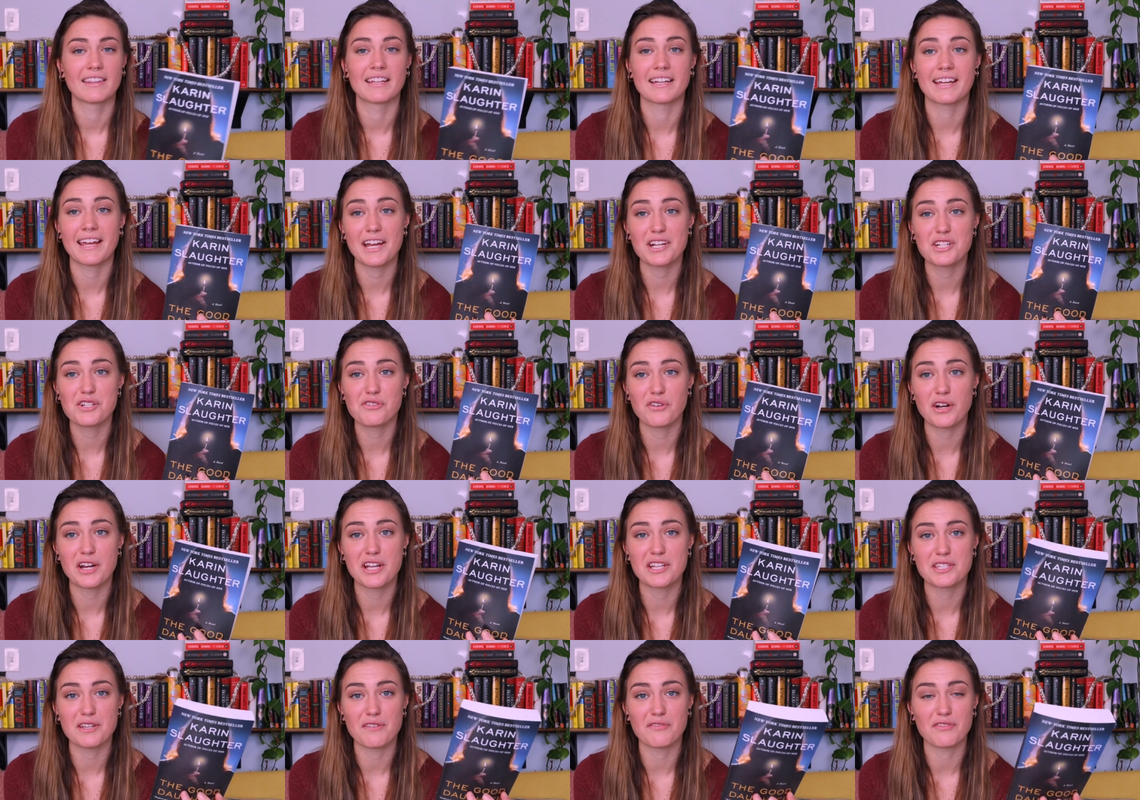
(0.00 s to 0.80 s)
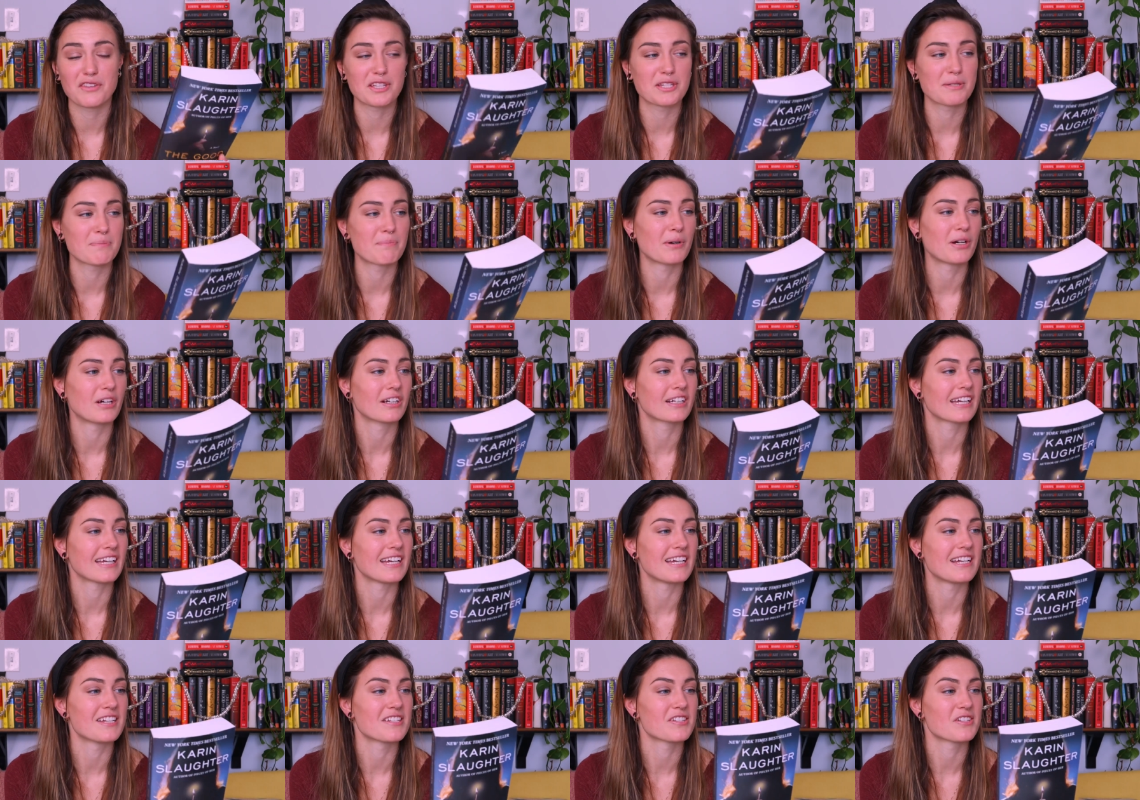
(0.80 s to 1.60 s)
The catchphrase of this book
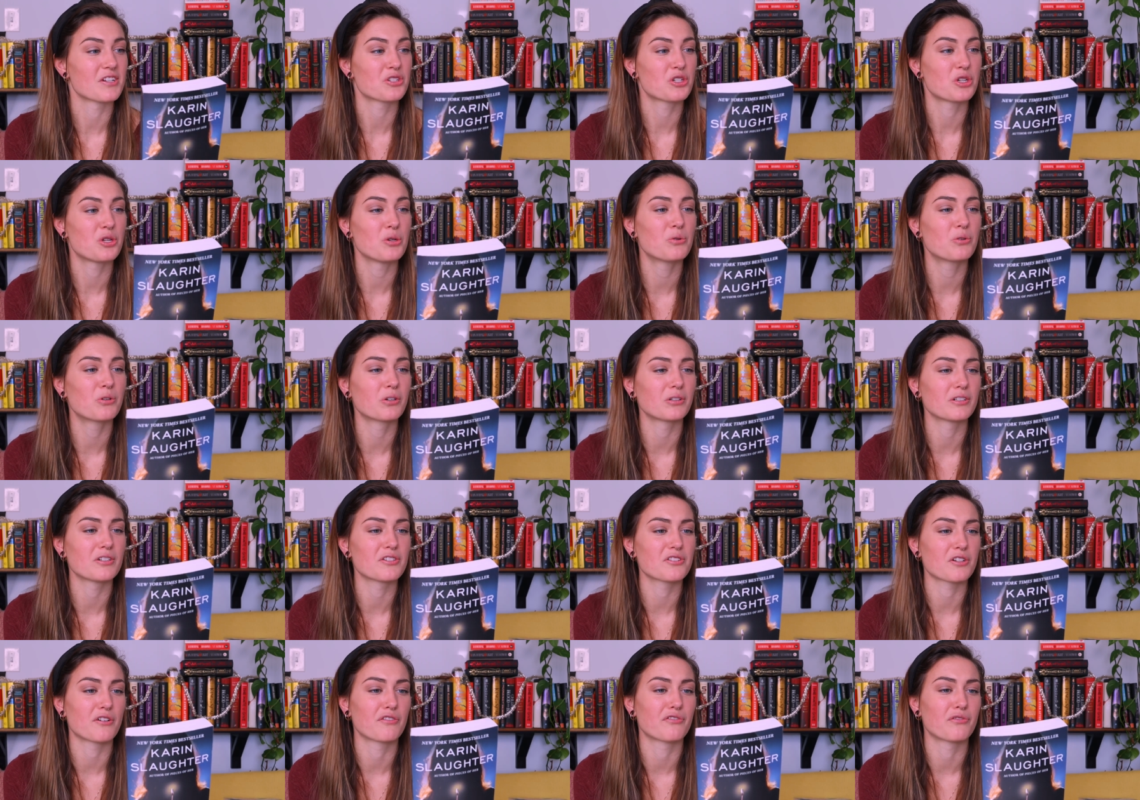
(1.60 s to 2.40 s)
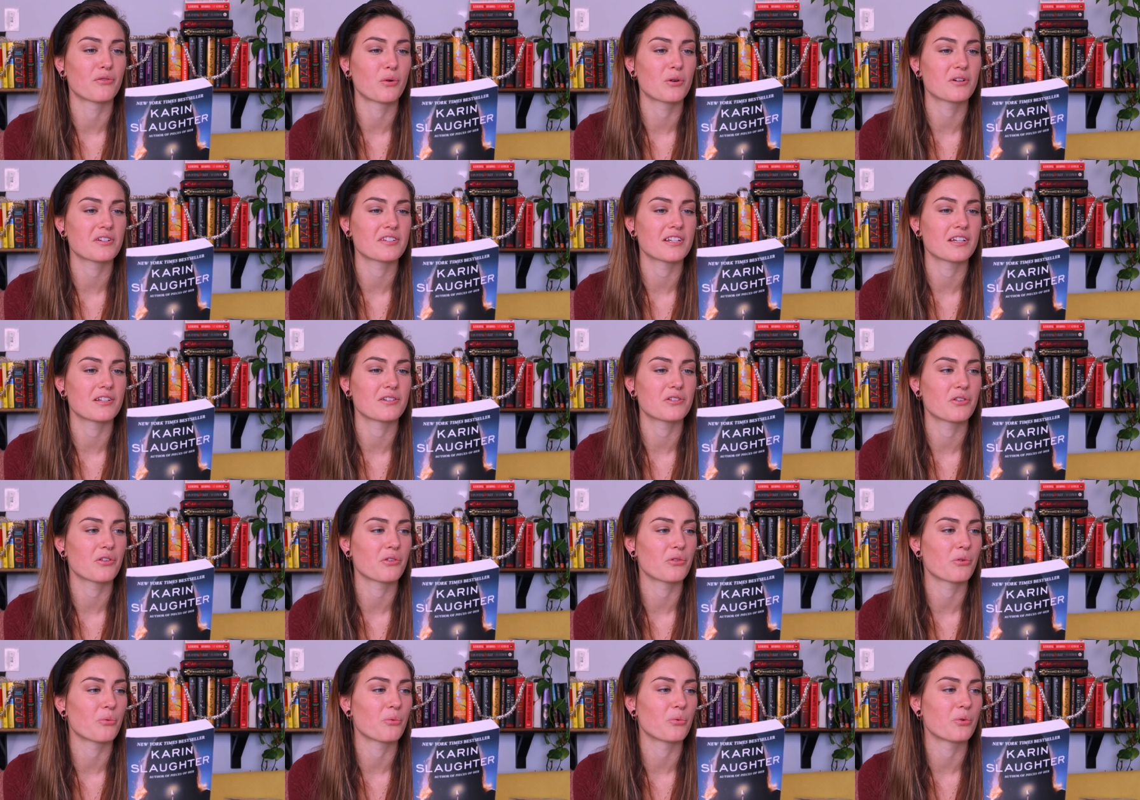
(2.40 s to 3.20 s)
is, two girls are forced
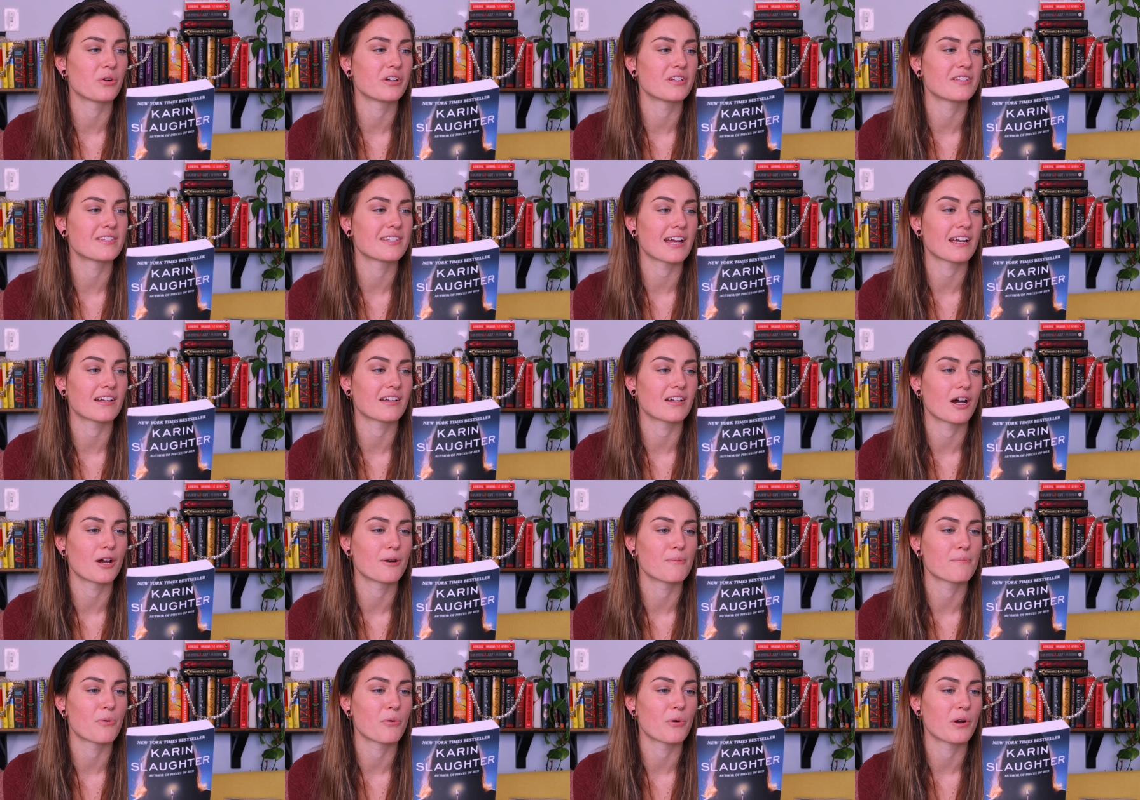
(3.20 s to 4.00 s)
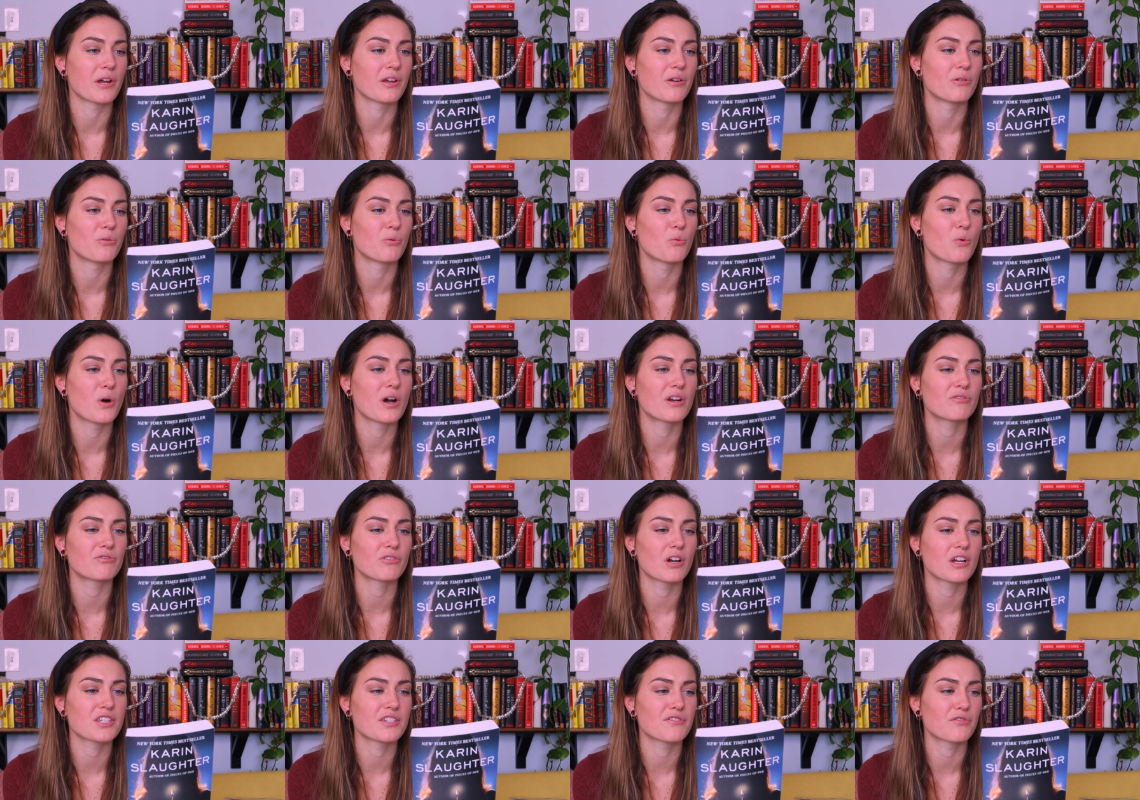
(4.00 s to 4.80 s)
into the woods at gunpoint. One
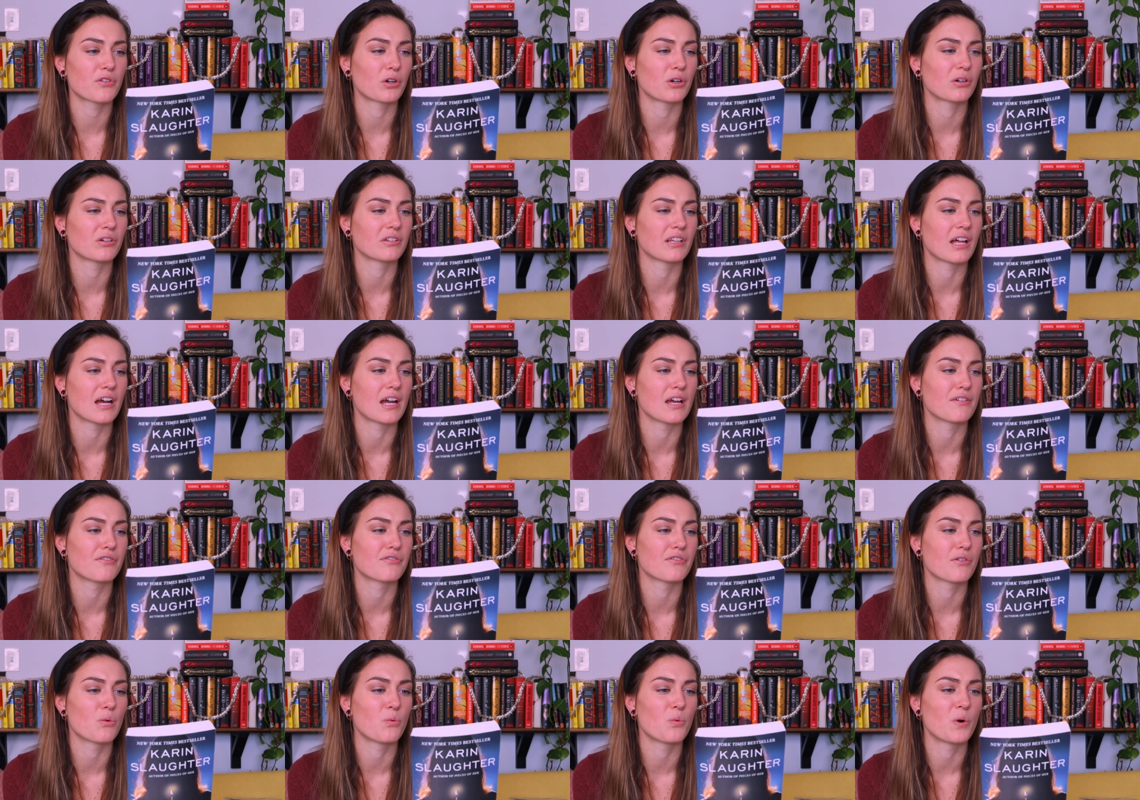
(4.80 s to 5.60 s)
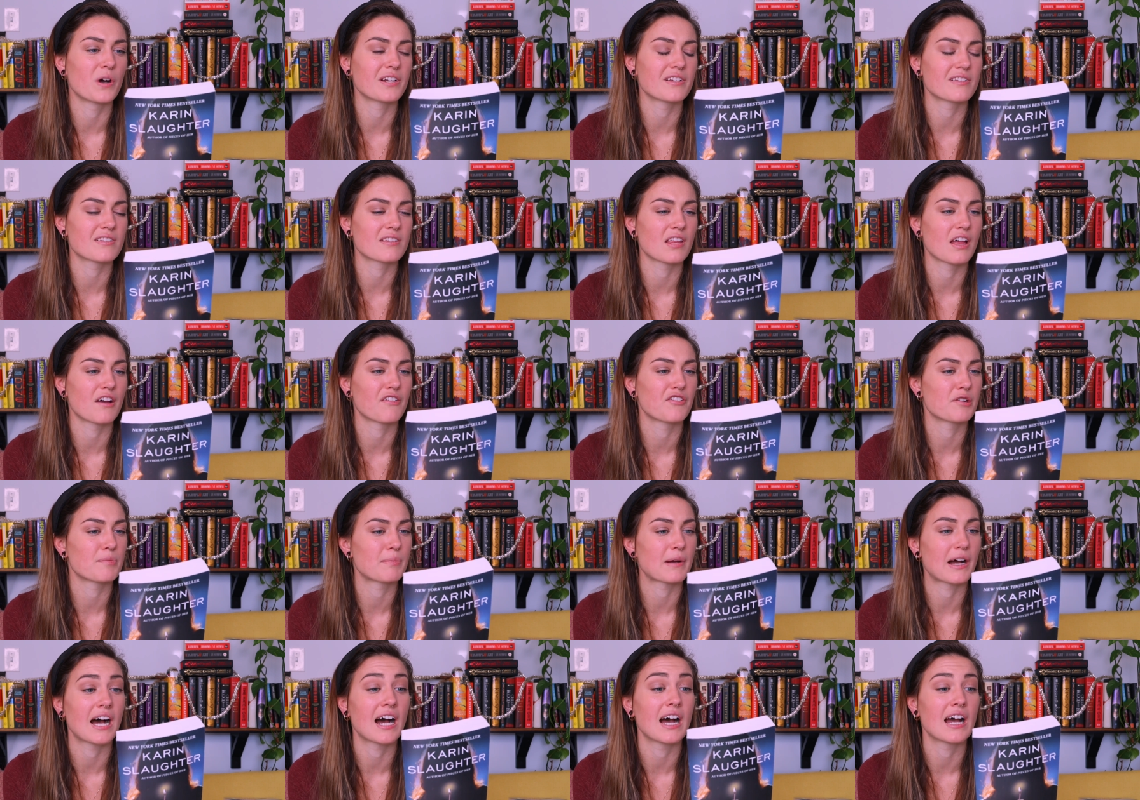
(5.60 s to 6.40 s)
runs for her life, one is
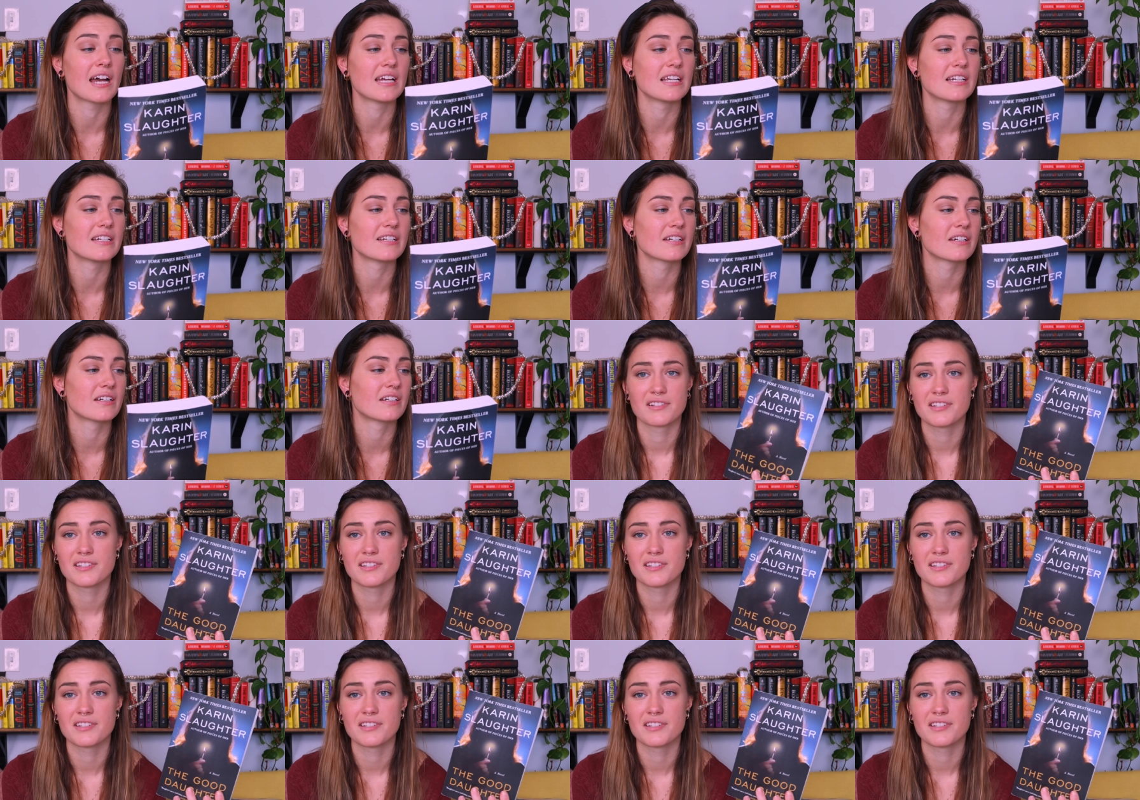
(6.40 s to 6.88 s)
left behind.